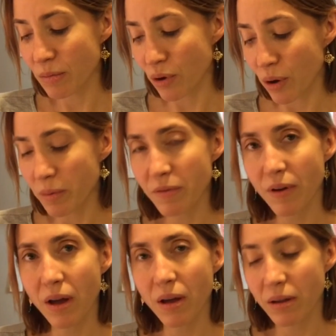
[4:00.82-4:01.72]

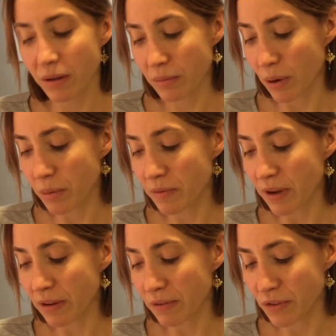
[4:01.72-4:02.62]
propofol
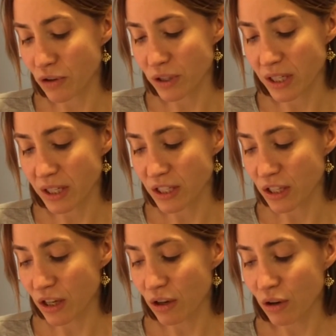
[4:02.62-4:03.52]
infusions,
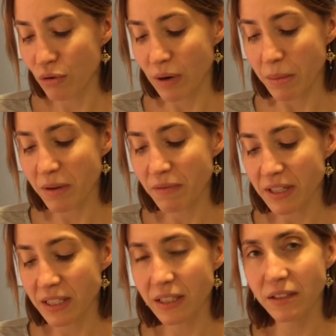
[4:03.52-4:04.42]

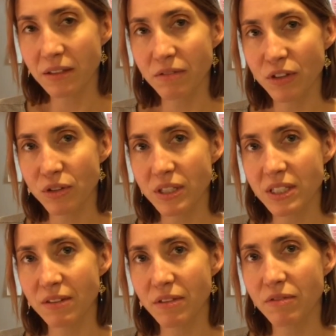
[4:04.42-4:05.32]
remifentanil
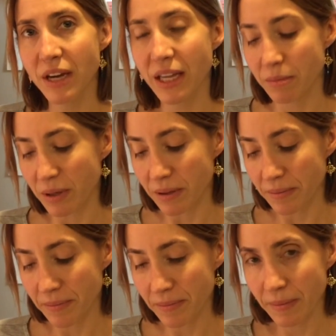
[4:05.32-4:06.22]
infusions if available,
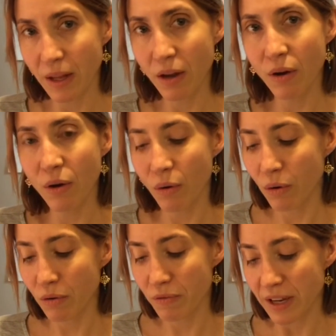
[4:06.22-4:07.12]

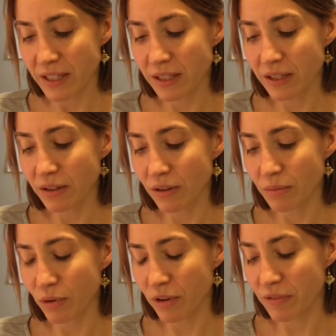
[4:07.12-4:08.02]
or fentanyl or
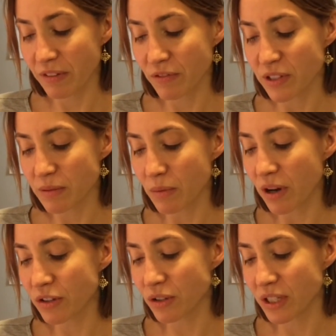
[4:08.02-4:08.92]
morphine for
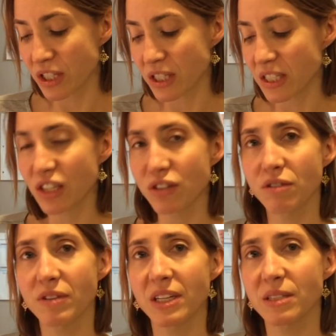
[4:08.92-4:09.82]
small judicious
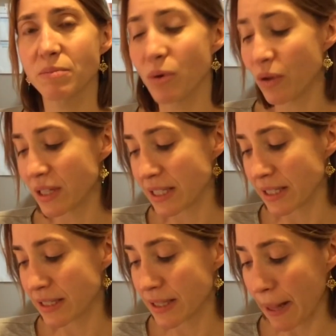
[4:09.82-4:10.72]
intravenous
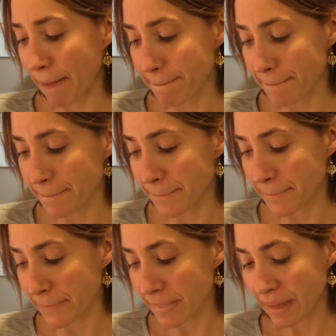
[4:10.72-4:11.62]
boluses.
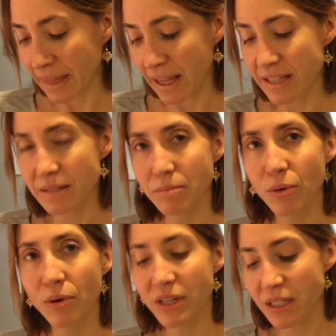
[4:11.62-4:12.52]
It is
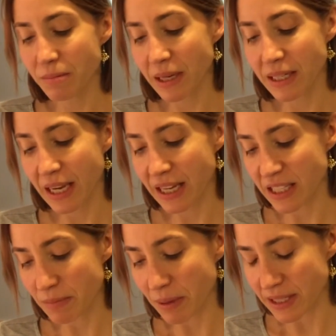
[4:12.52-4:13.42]
important to maintain
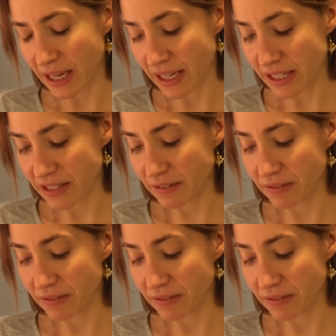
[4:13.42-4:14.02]
spontaneous